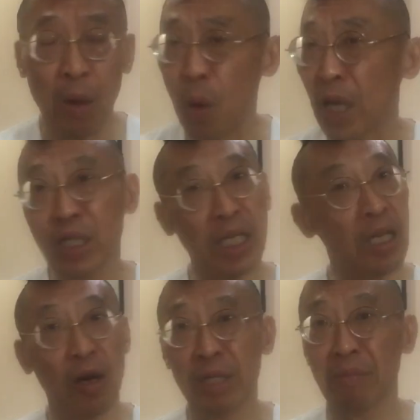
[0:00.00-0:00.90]
or actually
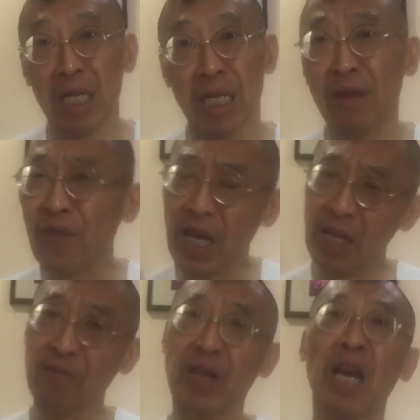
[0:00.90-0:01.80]
lost money? In
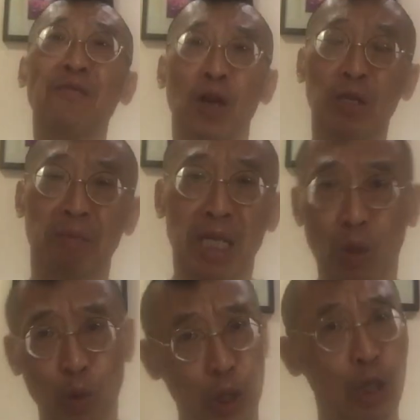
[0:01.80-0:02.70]
fact, if they have lost money,
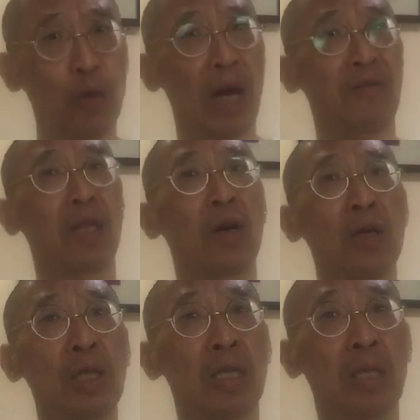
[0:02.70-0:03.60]
would you have known?